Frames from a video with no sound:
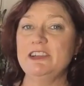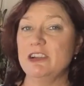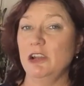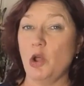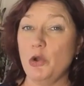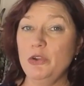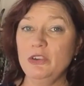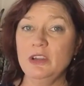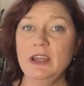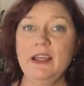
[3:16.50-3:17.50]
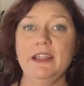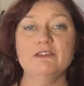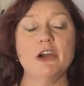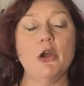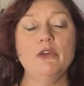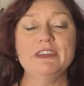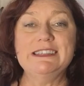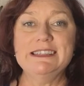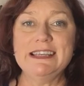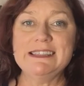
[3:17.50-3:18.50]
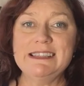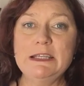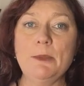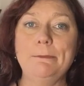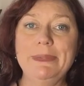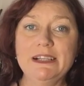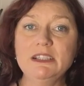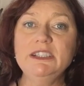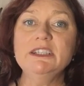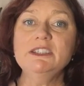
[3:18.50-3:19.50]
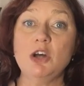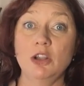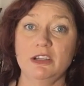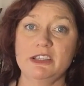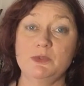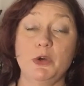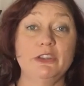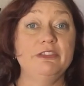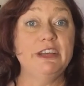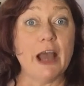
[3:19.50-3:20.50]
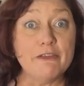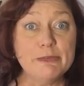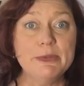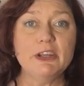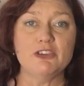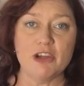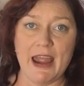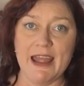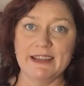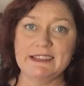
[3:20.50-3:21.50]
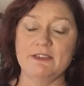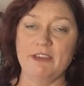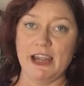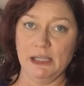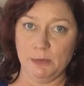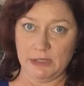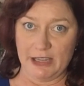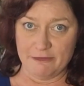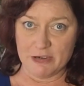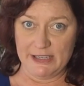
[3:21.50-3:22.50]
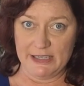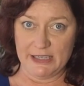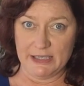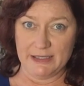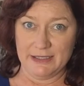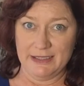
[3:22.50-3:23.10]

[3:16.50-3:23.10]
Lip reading: alone, there are over $60 billion worth of government grants available every year.